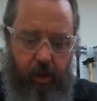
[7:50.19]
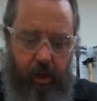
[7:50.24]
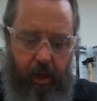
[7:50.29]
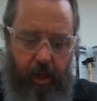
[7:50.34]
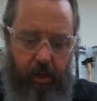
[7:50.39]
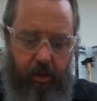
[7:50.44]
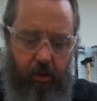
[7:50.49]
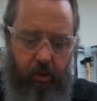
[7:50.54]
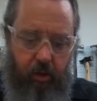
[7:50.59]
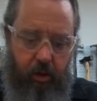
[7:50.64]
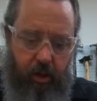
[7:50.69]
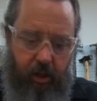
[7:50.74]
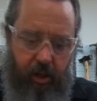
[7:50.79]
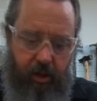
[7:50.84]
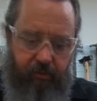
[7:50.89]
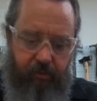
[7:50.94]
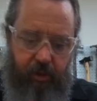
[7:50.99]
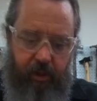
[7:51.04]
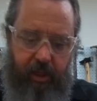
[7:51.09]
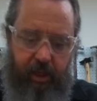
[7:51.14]
And you're going to
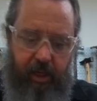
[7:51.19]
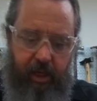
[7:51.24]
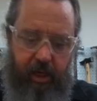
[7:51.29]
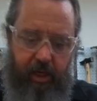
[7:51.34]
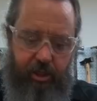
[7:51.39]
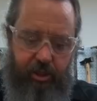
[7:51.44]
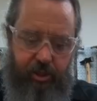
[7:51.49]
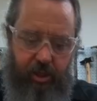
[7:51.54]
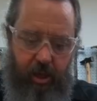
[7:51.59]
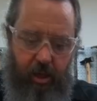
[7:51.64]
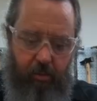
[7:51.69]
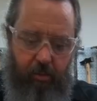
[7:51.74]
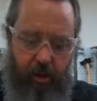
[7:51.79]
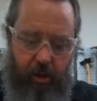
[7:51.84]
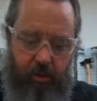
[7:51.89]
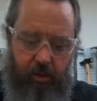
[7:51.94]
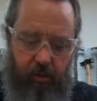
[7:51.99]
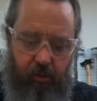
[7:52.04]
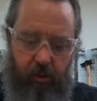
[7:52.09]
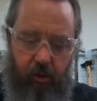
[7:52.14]
have to gauge that
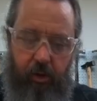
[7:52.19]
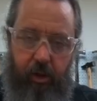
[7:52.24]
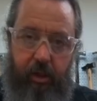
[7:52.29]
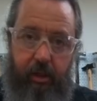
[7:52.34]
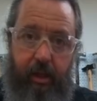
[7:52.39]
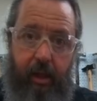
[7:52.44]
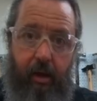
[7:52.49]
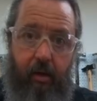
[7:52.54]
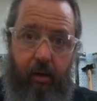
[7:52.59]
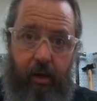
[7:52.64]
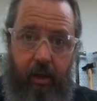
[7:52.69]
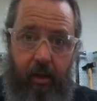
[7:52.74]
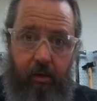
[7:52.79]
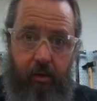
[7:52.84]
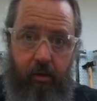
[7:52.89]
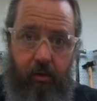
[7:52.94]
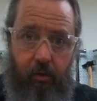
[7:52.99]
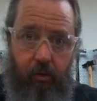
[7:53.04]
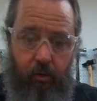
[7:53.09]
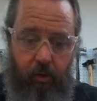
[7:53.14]
by just looking down
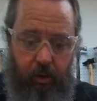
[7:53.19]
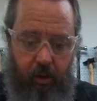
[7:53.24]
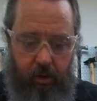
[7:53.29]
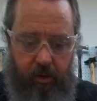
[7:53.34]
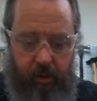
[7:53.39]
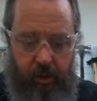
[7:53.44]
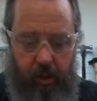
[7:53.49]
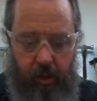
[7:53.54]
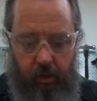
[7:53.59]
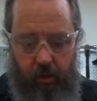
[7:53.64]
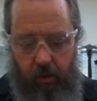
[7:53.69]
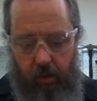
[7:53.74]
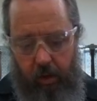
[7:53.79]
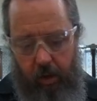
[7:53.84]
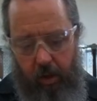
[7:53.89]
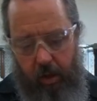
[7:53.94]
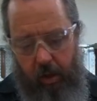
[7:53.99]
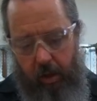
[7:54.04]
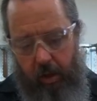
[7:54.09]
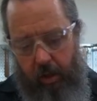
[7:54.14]
into the container
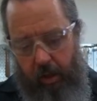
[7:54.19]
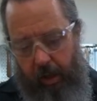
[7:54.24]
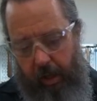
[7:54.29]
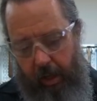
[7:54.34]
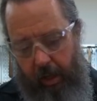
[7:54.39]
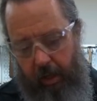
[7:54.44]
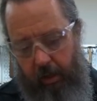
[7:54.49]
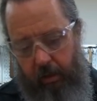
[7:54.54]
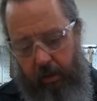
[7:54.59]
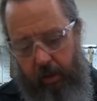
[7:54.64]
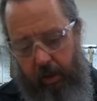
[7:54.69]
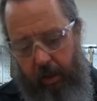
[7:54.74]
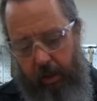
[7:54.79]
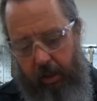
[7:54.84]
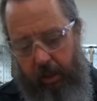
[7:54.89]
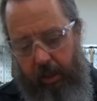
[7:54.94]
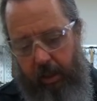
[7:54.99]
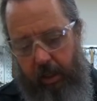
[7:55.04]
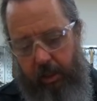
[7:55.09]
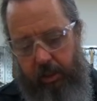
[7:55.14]
and
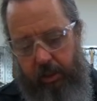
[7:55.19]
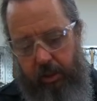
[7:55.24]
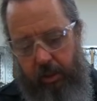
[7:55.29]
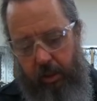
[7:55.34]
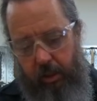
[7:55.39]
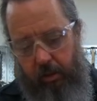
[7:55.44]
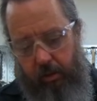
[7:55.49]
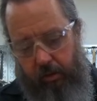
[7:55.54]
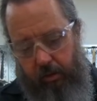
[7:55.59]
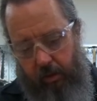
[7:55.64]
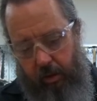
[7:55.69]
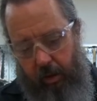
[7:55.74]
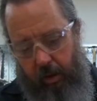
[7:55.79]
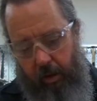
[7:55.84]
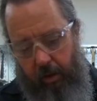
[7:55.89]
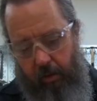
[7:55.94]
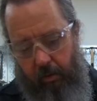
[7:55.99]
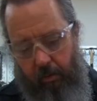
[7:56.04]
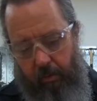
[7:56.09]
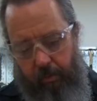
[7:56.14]
kind of gauging it
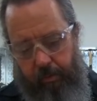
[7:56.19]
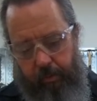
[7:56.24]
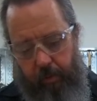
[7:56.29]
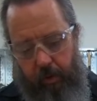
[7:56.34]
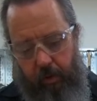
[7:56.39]
um,